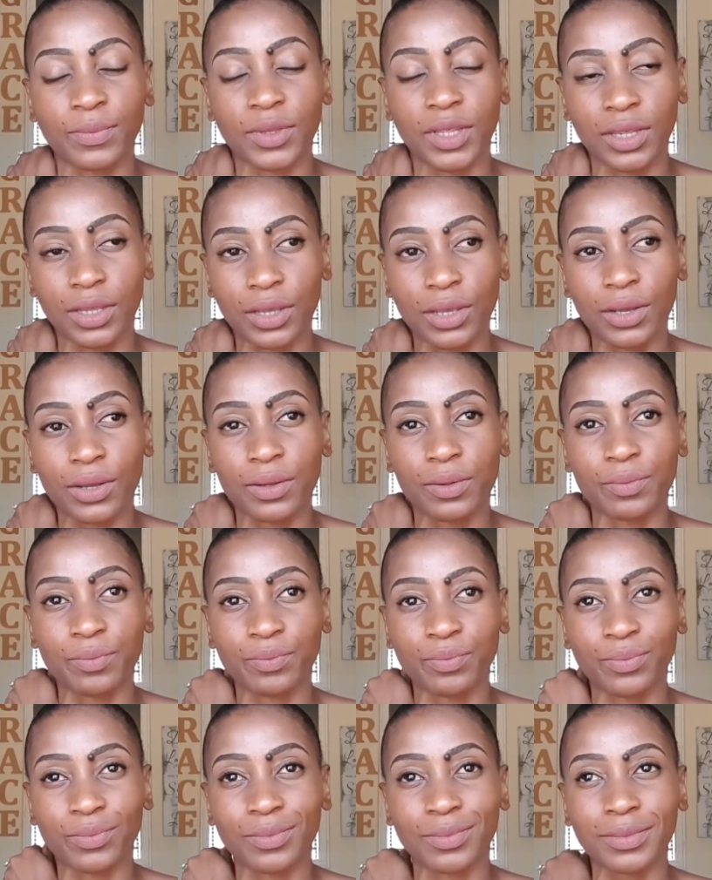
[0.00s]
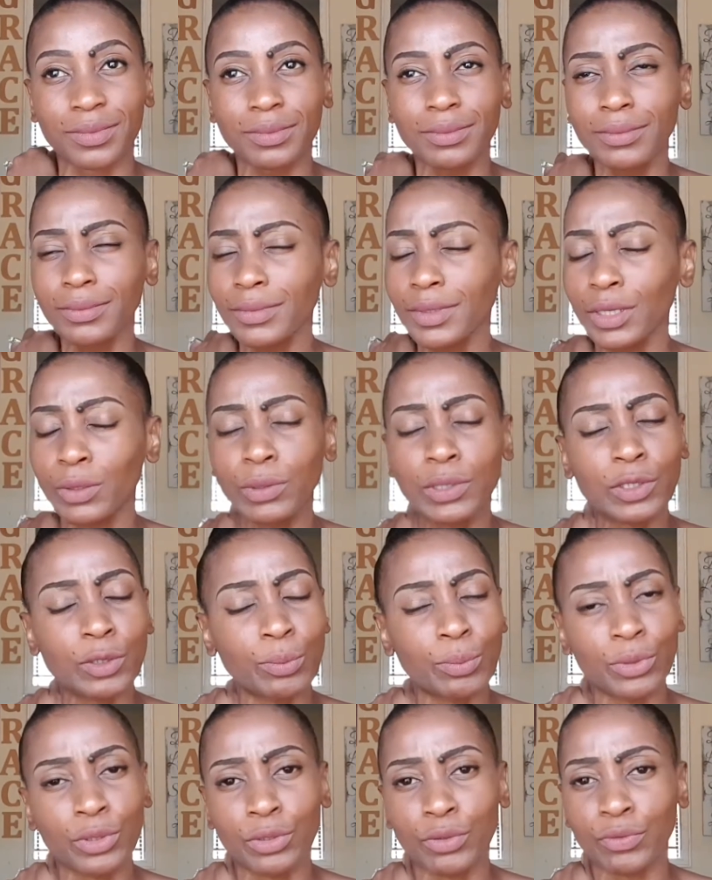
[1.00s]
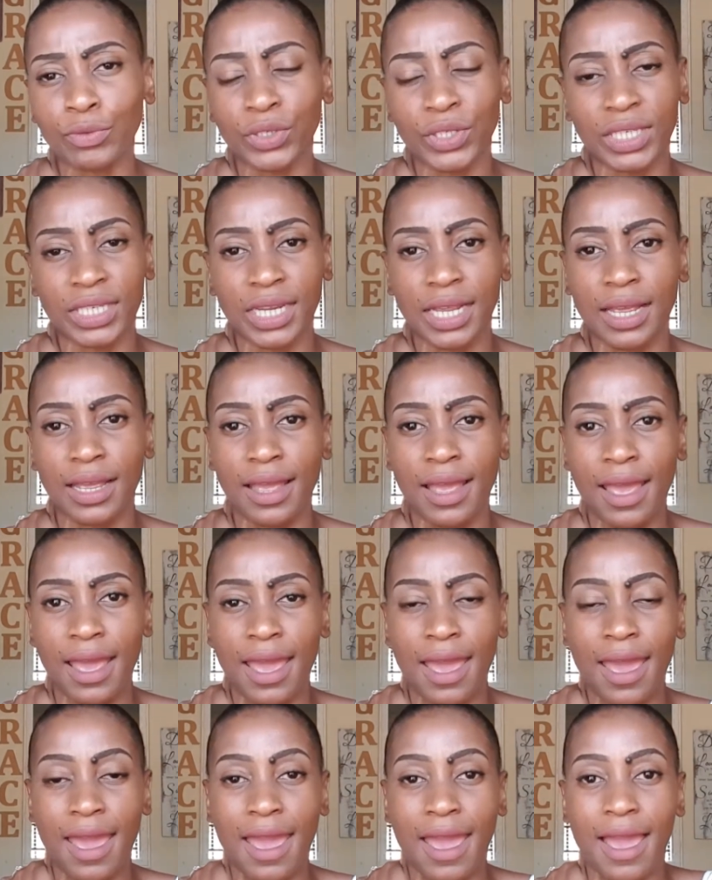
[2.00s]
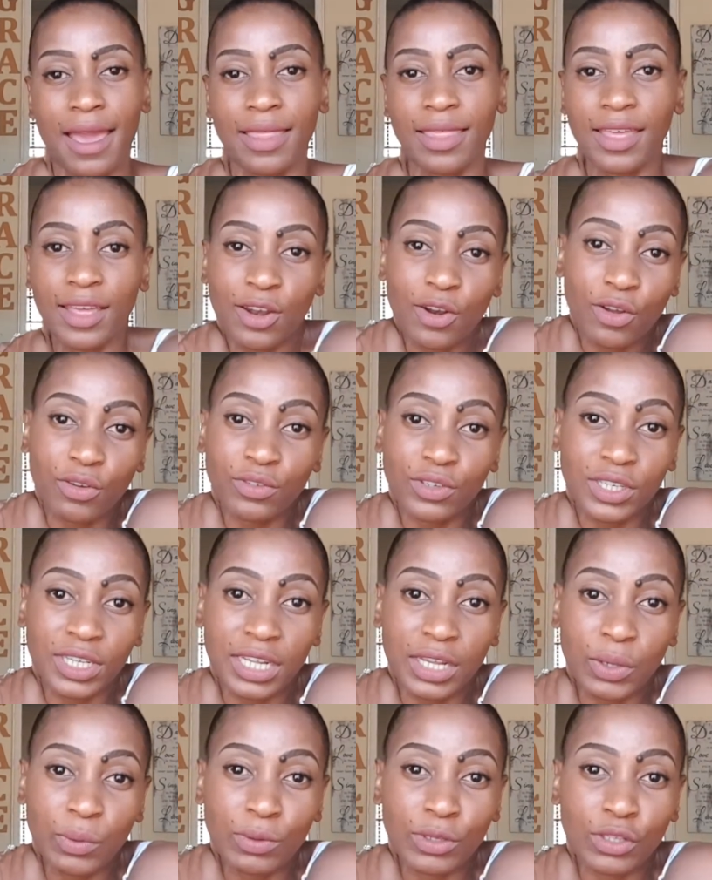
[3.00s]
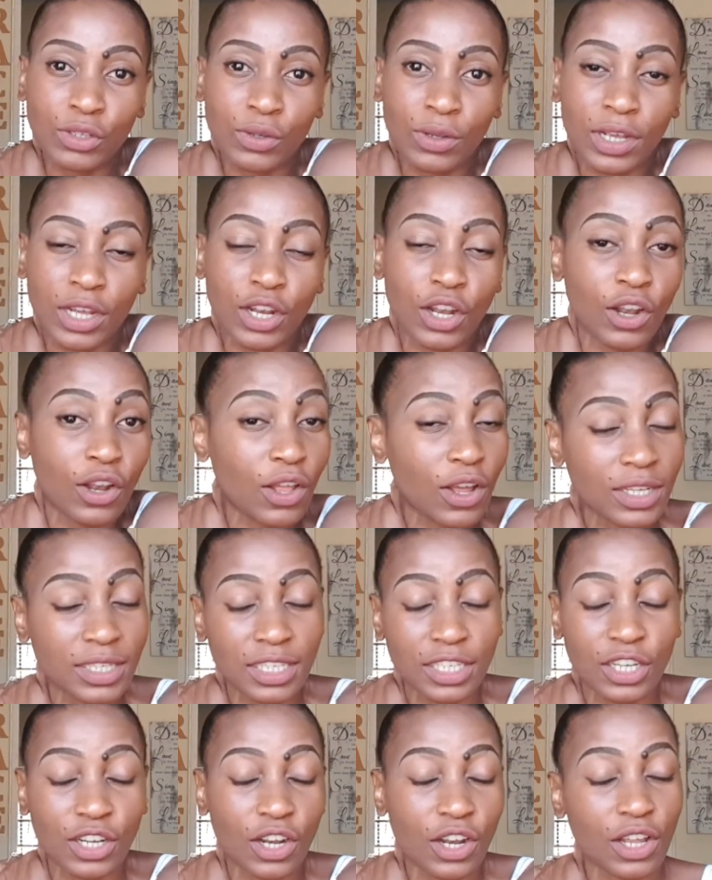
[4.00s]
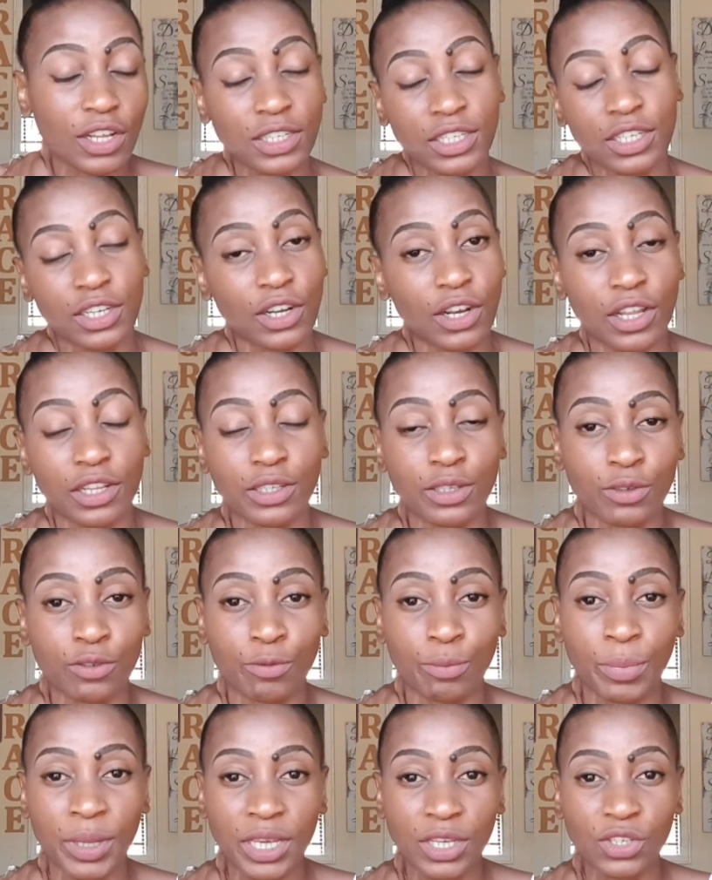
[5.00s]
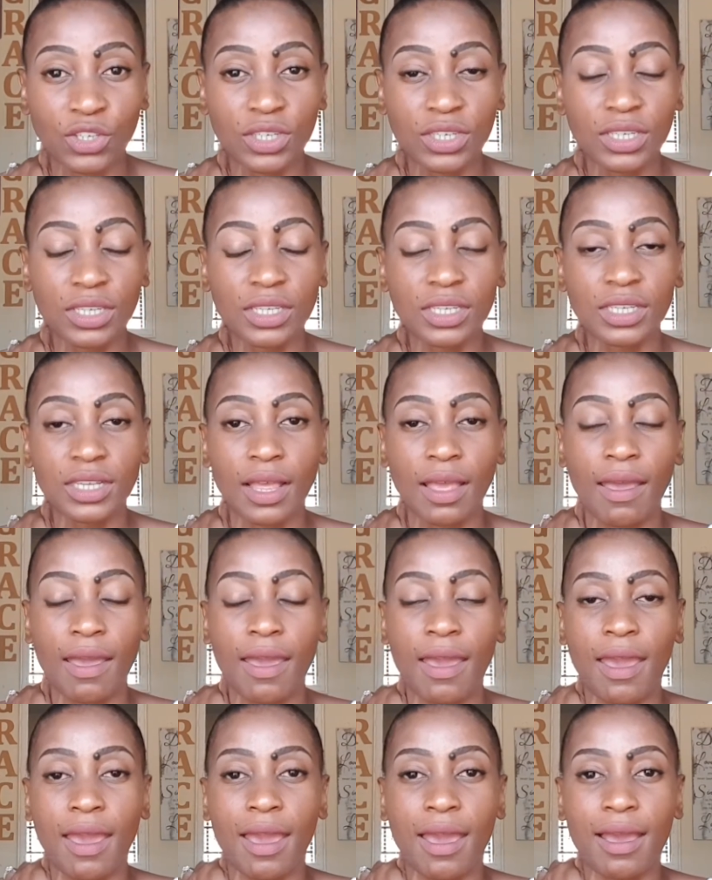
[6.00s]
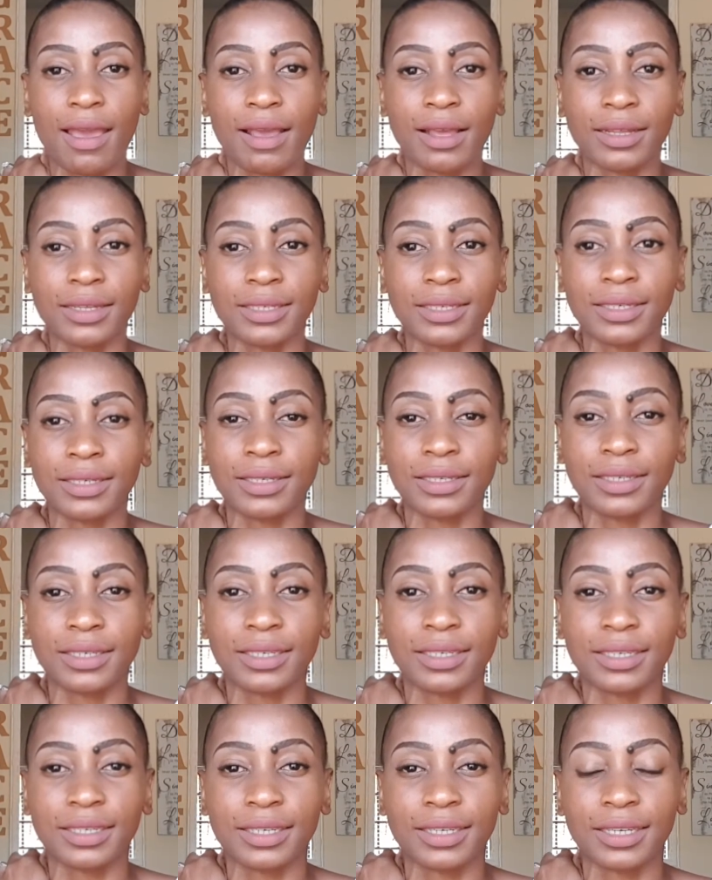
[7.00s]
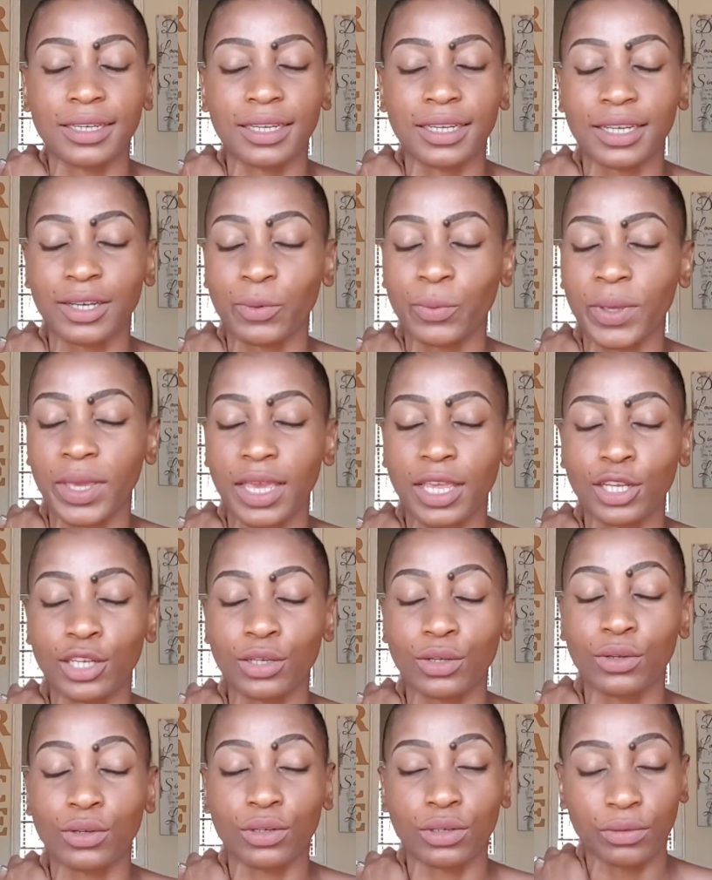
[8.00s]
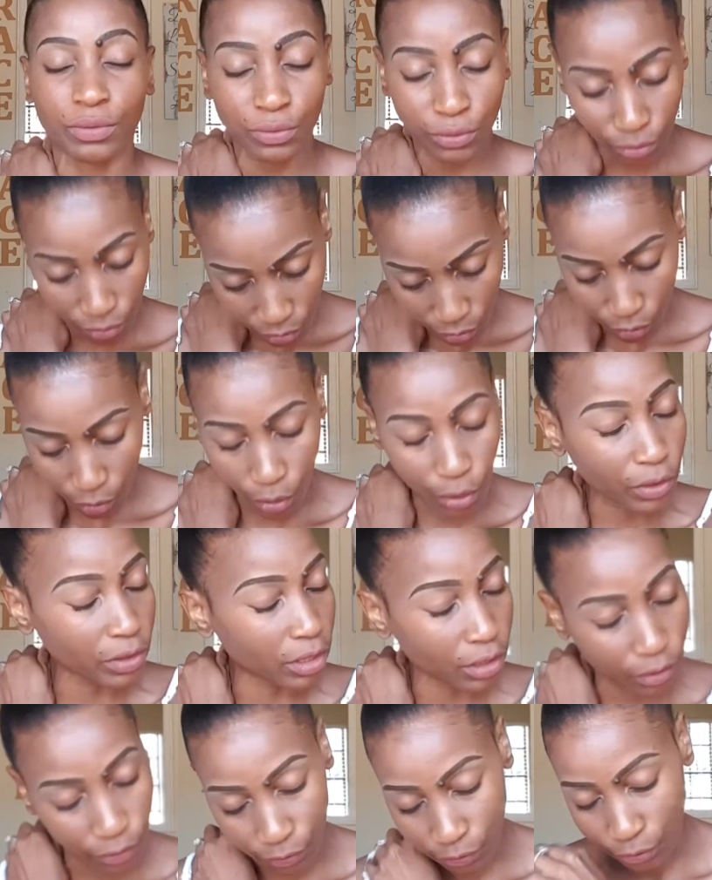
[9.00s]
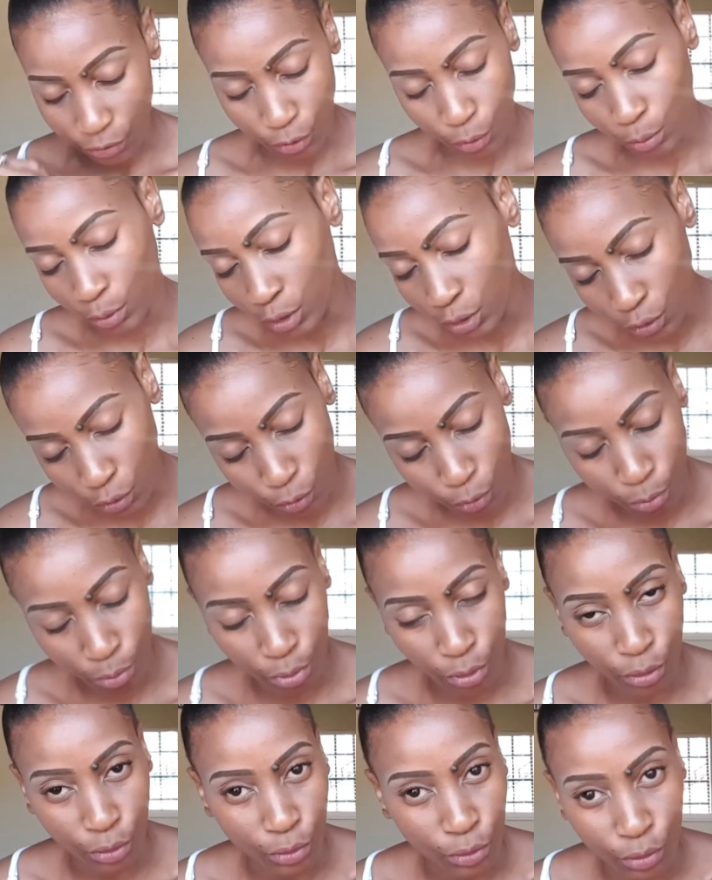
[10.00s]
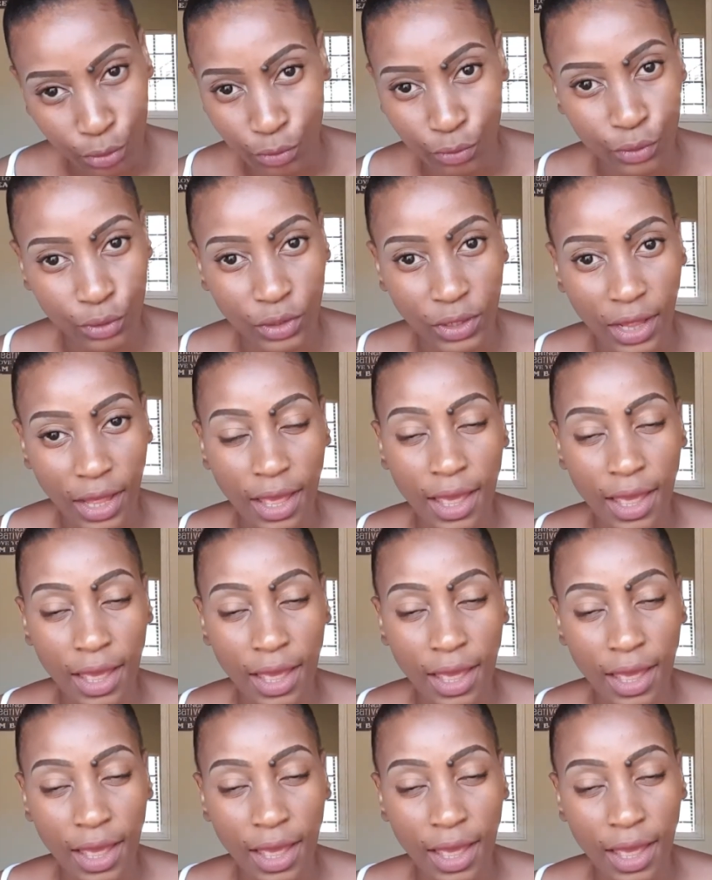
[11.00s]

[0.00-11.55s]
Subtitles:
yeah, it was a beautiful day. And then obviously we took lots and lots and lots of pictures, and yeah, we ate good food. Oh, the food was so beautiful.